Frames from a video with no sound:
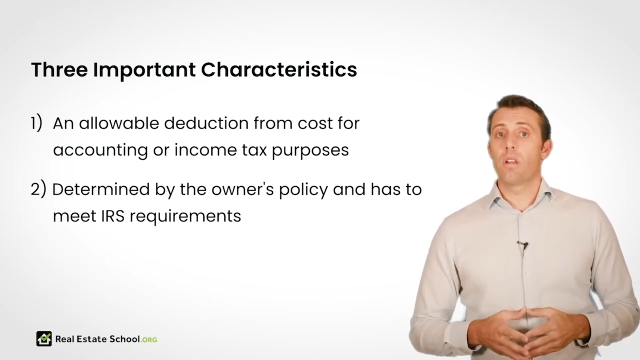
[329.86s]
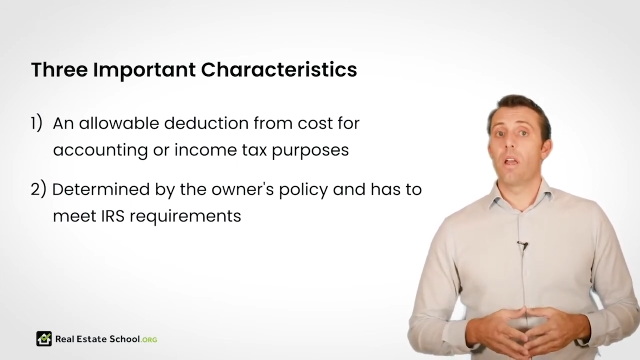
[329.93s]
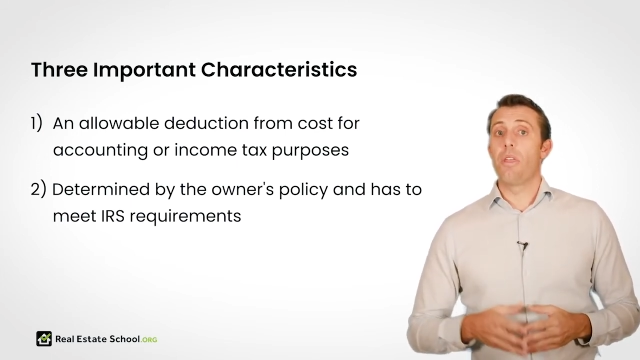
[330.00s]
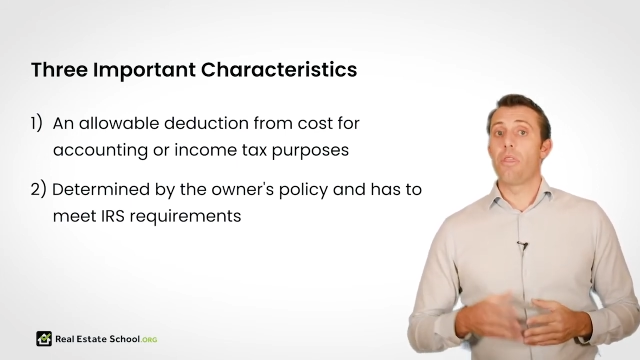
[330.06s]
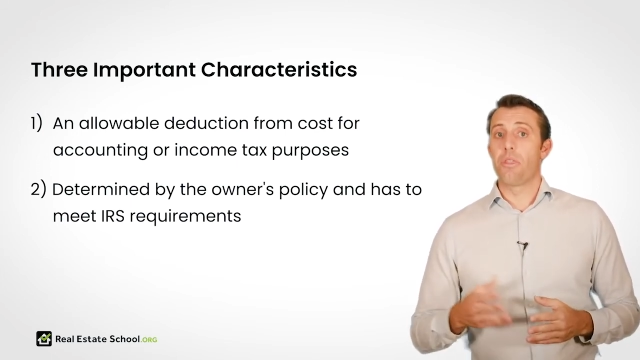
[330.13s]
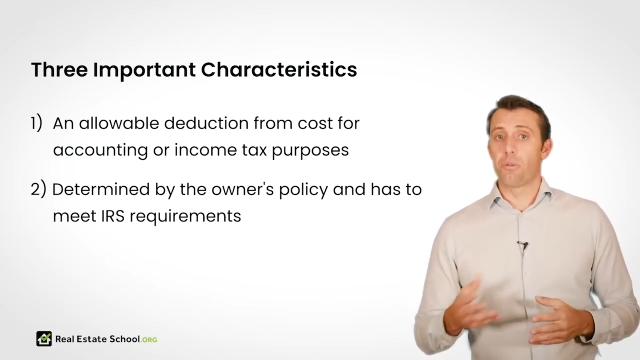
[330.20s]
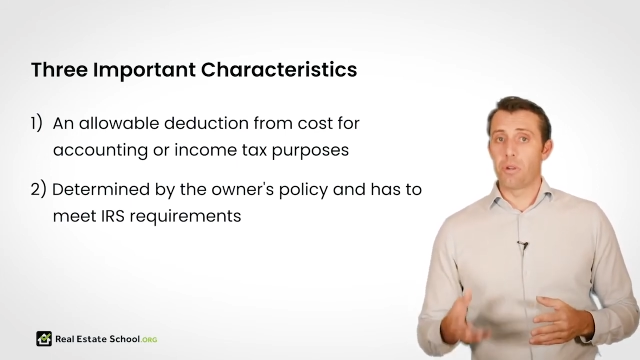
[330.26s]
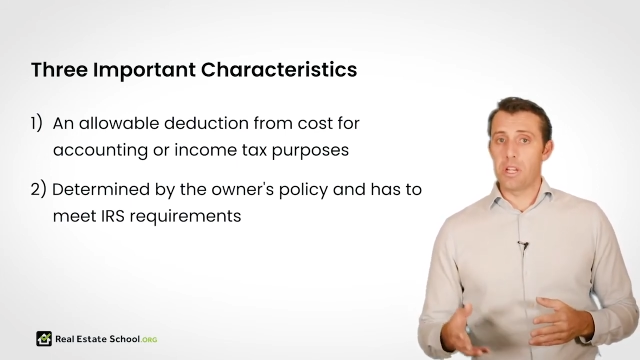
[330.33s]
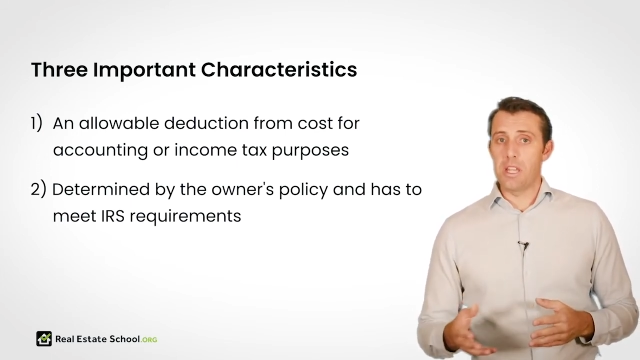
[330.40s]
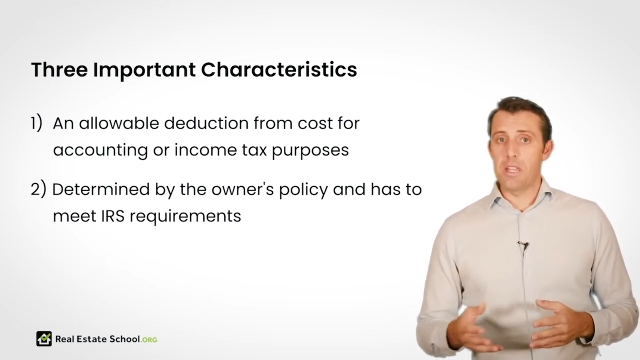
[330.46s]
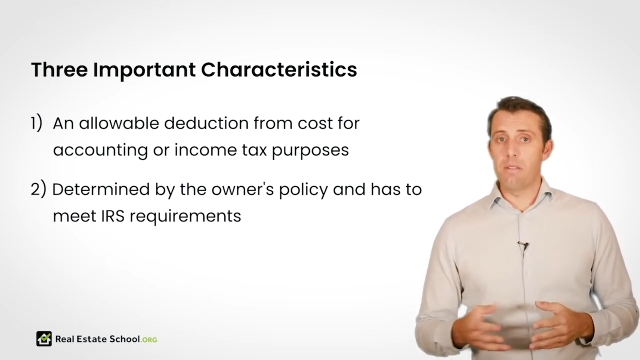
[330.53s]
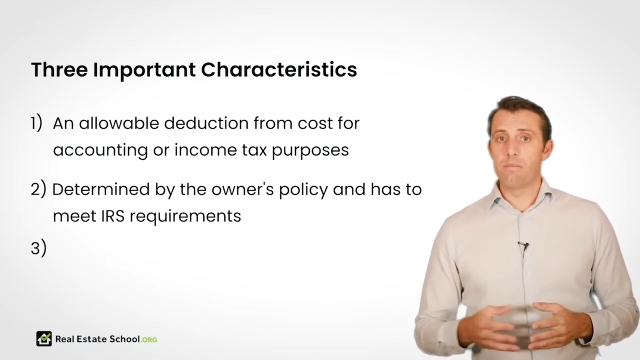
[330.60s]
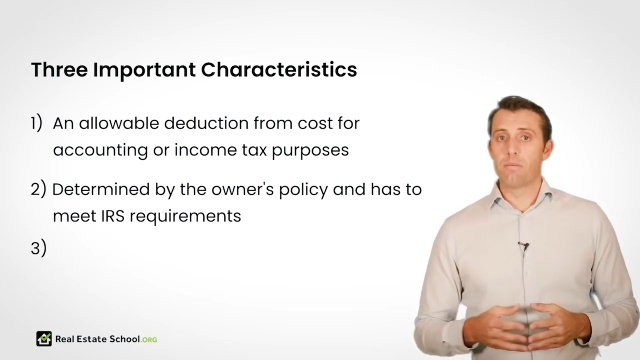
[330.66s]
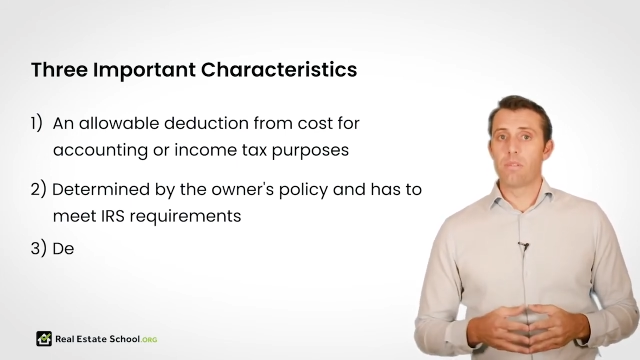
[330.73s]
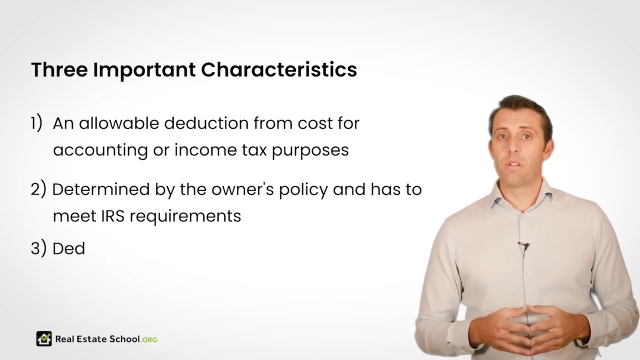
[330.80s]
And
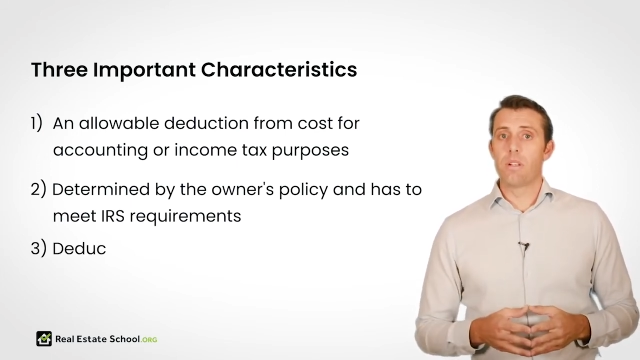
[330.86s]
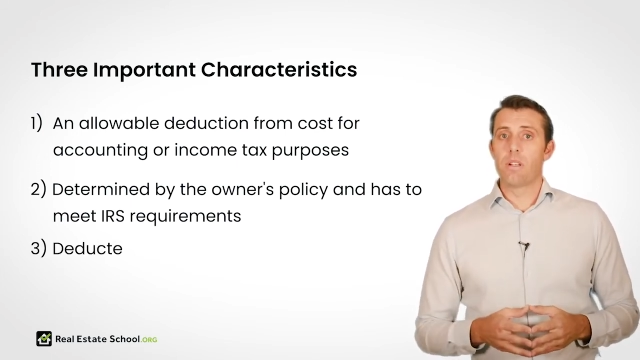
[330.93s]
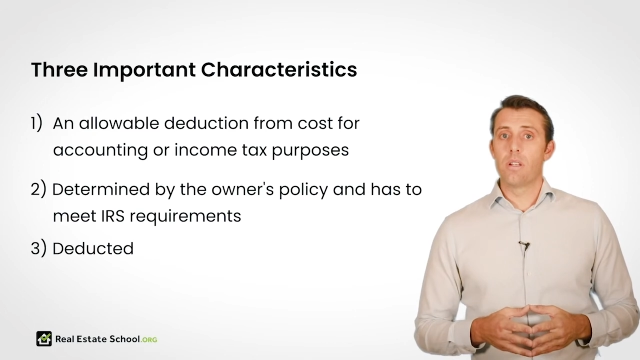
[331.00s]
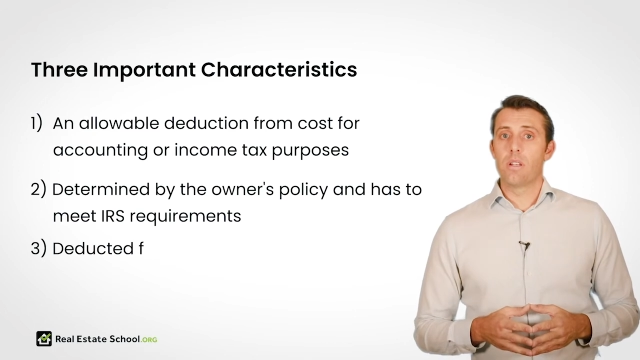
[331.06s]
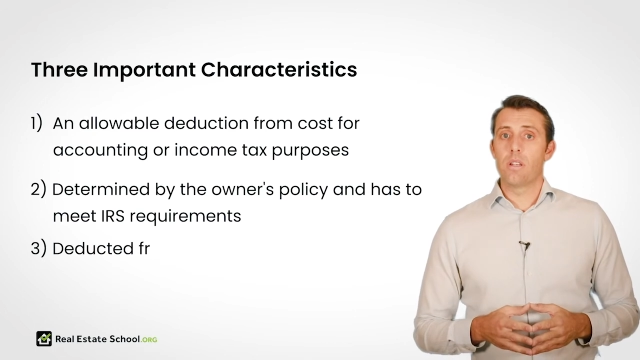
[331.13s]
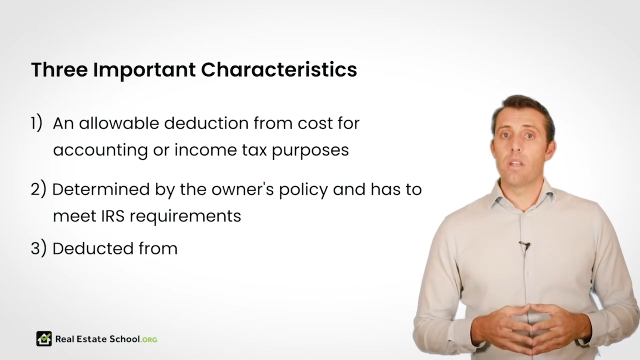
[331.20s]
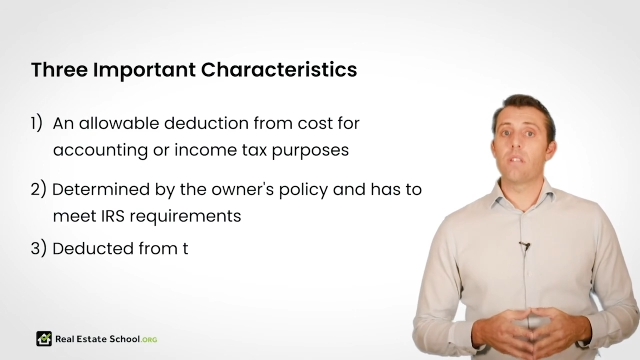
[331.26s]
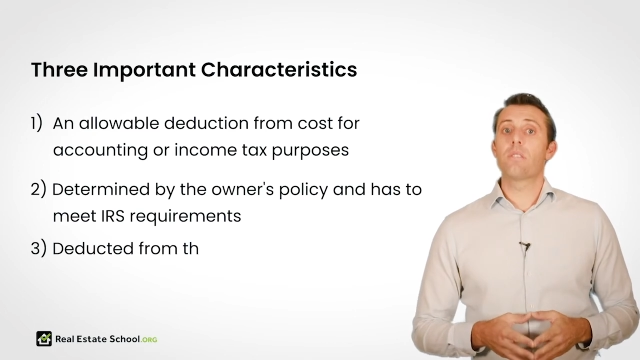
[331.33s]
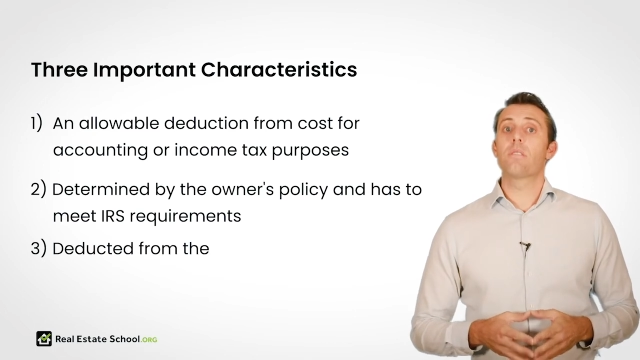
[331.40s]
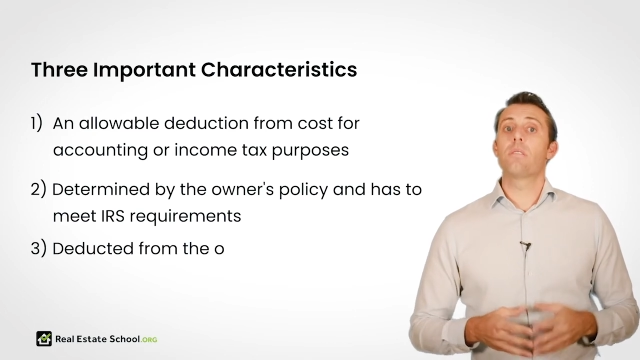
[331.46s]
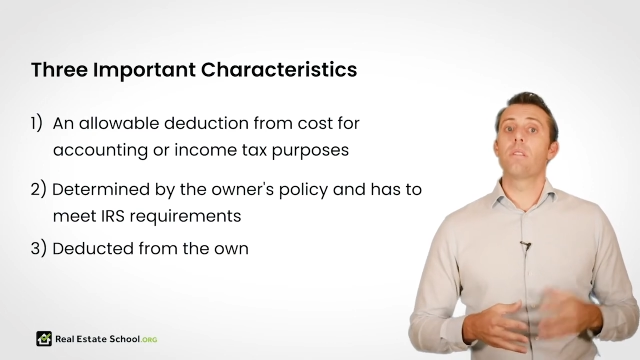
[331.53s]
three, it's